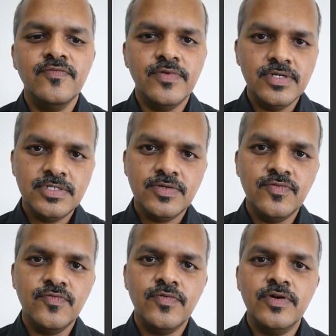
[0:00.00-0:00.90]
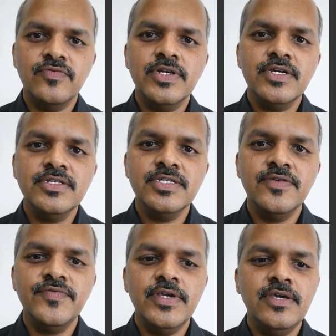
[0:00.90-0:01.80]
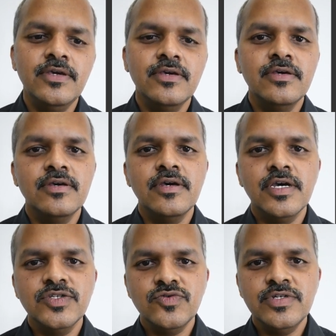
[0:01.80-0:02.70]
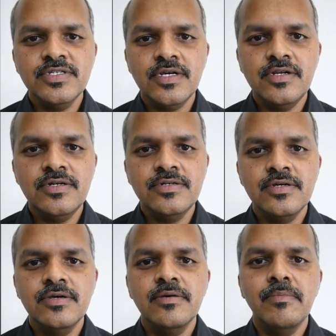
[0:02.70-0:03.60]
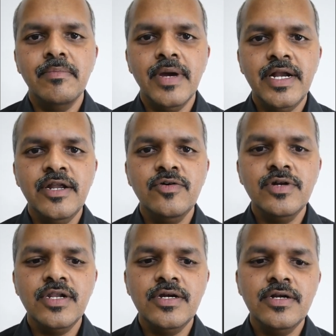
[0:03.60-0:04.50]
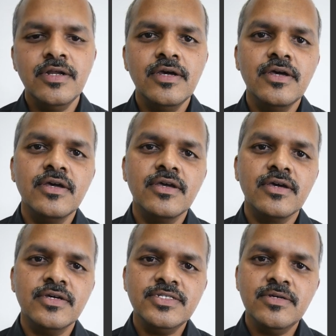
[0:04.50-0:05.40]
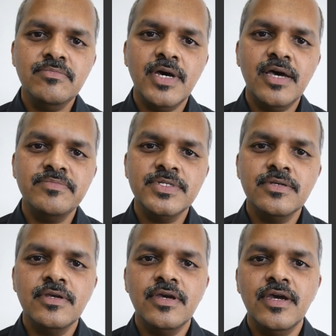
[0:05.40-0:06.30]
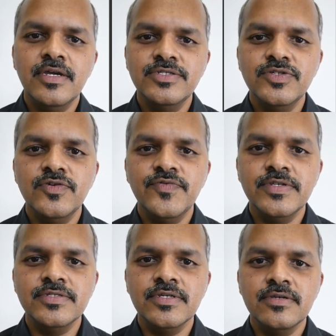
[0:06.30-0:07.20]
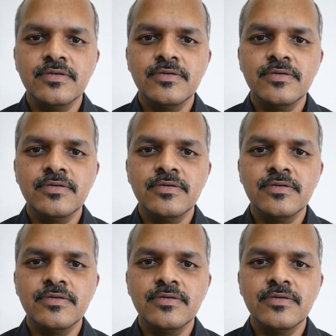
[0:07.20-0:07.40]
First, for worker safety, S O S alert, man-down alert, custom maps, and geofencing.